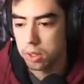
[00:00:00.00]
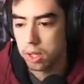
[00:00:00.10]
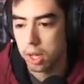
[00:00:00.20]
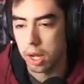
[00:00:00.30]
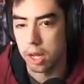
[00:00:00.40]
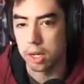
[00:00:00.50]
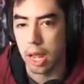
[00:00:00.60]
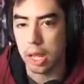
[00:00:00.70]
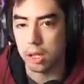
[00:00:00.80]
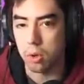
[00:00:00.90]
And
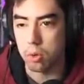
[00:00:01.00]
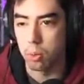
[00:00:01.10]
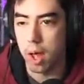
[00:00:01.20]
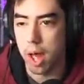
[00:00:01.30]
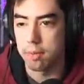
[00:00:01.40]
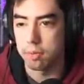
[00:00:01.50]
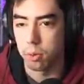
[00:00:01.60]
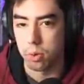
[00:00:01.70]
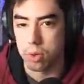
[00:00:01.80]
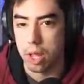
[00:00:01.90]
Akers will have a
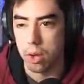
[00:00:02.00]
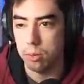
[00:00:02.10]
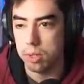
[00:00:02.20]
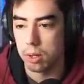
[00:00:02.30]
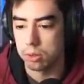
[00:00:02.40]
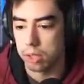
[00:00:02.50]
first down down to